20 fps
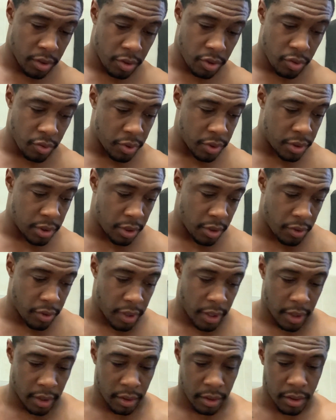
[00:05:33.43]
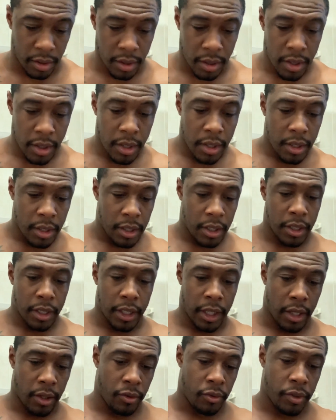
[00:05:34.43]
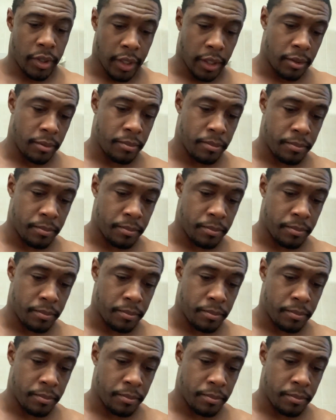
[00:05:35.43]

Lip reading: to do is learn how to cut our own hair.